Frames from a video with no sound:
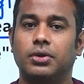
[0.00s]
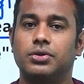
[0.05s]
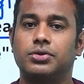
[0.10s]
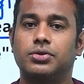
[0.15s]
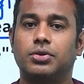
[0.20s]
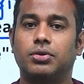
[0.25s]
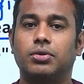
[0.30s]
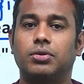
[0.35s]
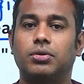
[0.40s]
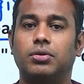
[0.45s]

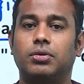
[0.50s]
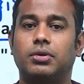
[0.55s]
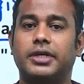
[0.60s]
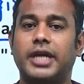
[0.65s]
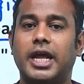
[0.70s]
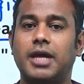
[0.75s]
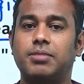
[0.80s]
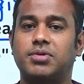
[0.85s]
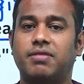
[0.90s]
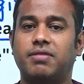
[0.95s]
So
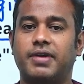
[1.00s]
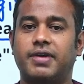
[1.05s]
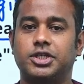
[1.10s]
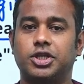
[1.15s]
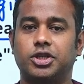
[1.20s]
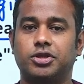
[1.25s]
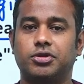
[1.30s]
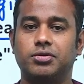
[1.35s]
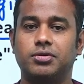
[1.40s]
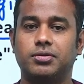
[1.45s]
types of
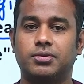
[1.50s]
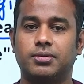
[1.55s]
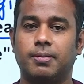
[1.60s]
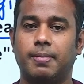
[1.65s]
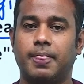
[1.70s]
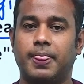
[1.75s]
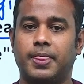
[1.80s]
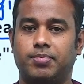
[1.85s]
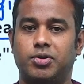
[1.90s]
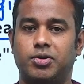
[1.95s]
adjectives,
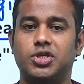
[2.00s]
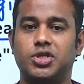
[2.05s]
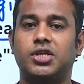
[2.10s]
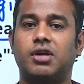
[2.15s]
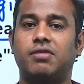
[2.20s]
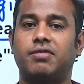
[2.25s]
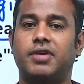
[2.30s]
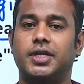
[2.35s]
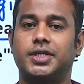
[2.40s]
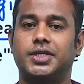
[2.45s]
position
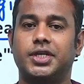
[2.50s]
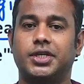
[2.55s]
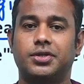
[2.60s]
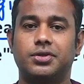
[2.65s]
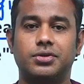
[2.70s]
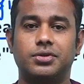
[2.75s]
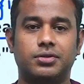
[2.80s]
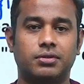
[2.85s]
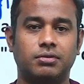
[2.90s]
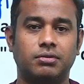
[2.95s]
of
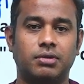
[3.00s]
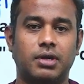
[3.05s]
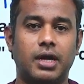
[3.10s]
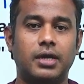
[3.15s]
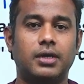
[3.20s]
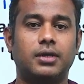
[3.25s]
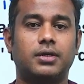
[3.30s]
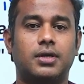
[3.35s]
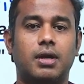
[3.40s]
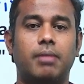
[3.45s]
adjectives,
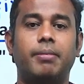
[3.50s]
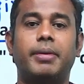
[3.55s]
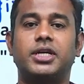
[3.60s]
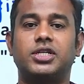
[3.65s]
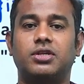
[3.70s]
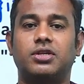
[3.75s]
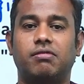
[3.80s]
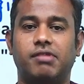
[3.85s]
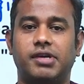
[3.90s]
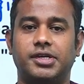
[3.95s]
and
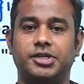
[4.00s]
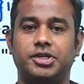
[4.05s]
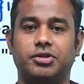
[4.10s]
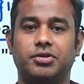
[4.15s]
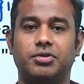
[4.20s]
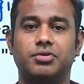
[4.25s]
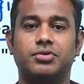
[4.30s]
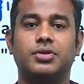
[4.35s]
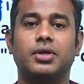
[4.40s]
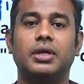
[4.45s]
comparison of
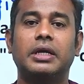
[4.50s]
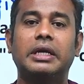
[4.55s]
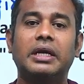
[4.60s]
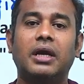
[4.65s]
adjectives.